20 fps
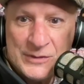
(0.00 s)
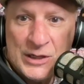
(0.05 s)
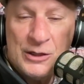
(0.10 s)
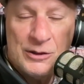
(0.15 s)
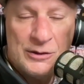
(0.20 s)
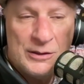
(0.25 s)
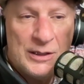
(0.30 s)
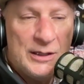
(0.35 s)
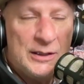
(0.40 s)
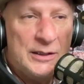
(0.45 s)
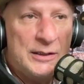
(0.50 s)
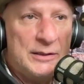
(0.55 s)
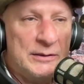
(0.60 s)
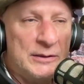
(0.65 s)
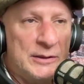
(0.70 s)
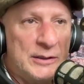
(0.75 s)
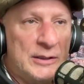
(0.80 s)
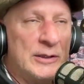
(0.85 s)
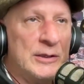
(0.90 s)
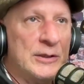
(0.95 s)
Oh,
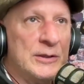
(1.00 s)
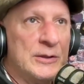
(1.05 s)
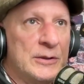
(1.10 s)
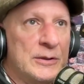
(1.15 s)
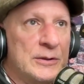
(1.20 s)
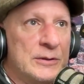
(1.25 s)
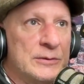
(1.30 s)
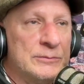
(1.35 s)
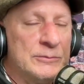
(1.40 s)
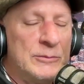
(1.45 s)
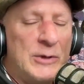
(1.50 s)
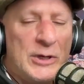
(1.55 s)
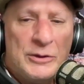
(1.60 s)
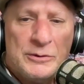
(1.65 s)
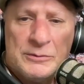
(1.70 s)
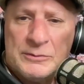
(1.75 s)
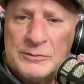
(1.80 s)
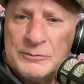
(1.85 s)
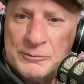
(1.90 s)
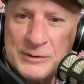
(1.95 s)

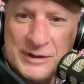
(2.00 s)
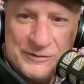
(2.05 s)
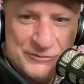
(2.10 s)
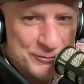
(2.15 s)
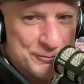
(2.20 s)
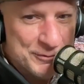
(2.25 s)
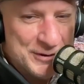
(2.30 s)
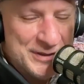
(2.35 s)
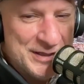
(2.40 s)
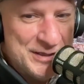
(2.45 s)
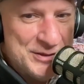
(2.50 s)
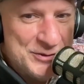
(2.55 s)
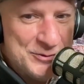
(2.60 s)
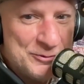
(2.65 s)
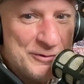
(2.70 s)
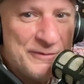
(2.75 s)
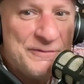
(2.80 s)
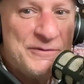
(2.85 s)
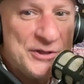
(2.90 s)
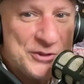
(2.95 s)
well, referees
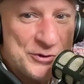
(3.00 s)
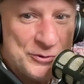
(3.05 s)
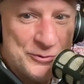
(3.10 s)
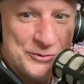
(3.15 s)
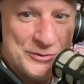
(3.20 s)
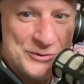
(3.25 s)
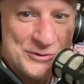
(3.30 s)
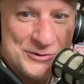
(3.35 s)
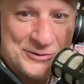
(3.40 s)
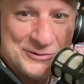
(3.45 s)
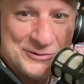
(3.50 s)
or officials?